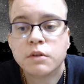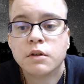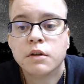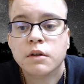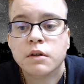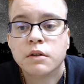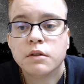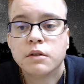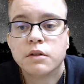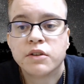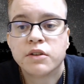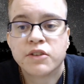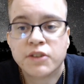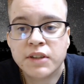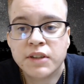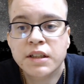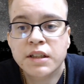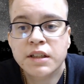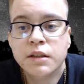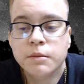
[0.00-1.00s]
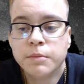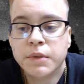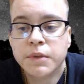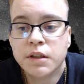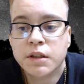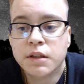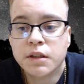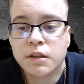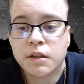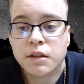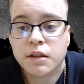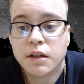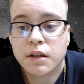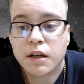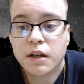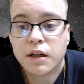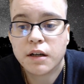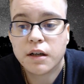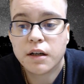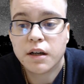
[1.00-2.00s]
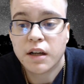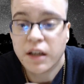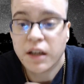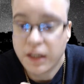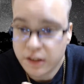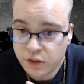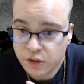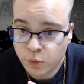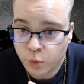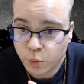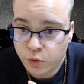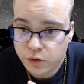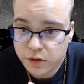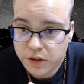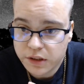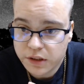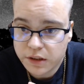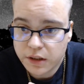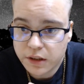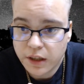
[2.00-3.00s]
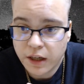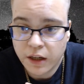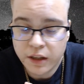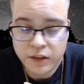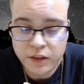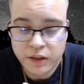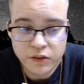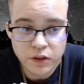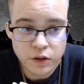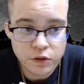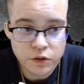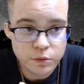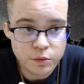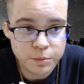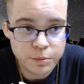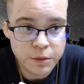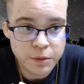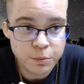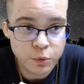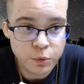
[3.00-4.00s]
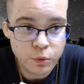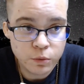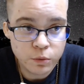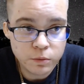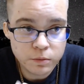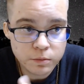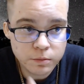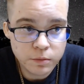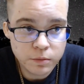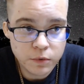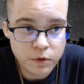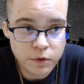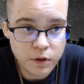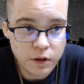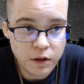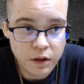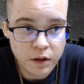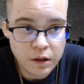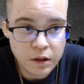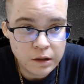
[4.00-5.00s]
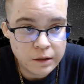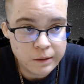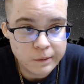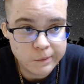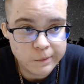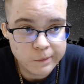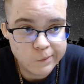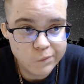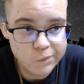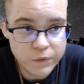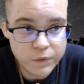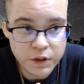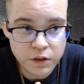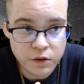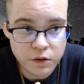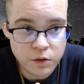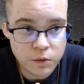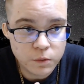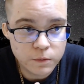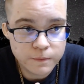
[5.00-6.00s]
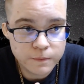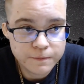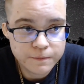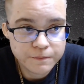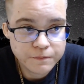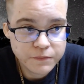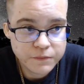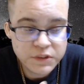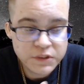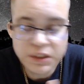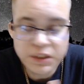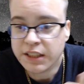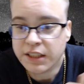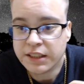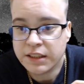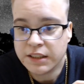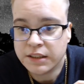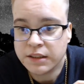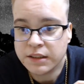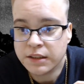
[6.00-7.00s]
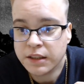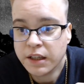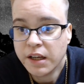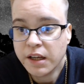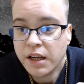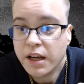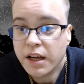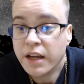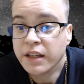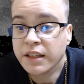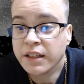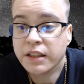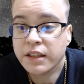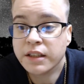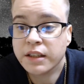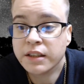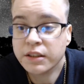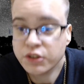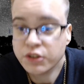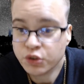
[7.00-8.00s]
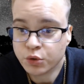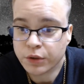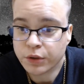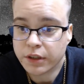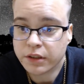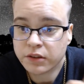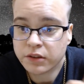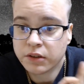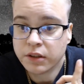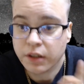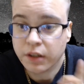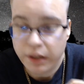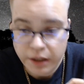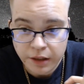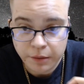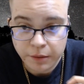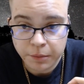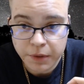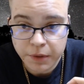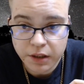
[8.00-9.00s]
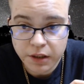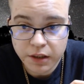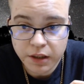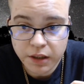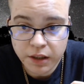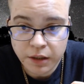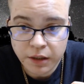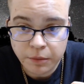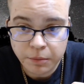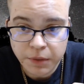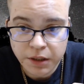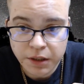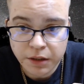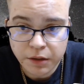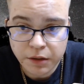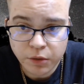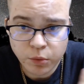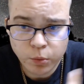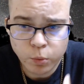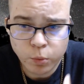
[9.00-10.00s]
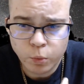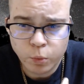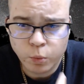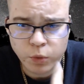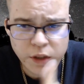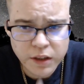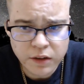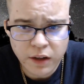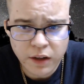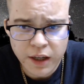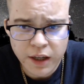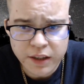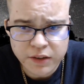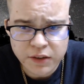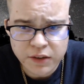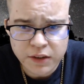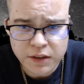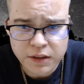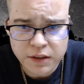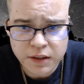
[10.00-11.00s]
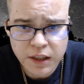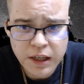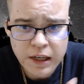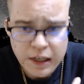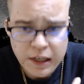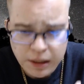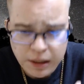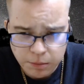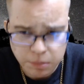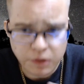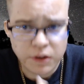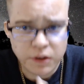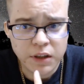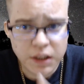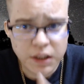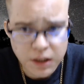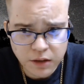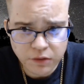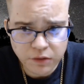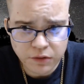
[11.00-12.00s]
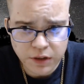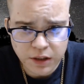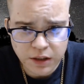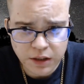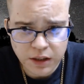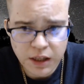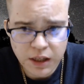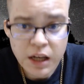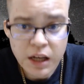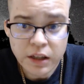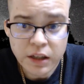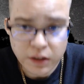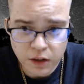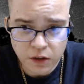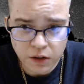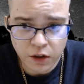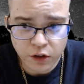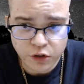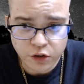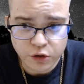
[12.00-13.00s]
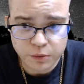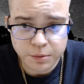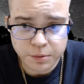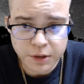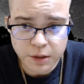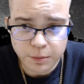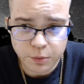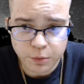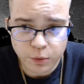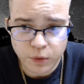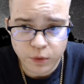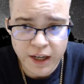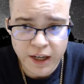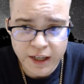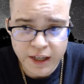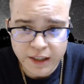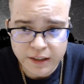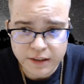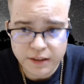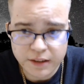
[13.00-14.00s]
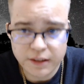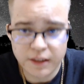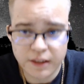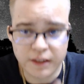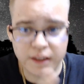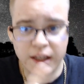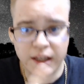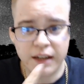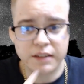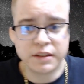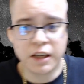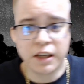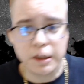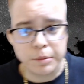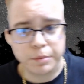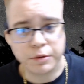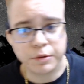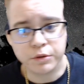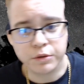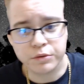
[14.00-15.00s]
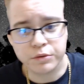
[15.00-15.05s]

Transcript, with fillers: seeing me as worthy as other people, um, you know, taking an interest in me and me realizing and believing that other people had that type of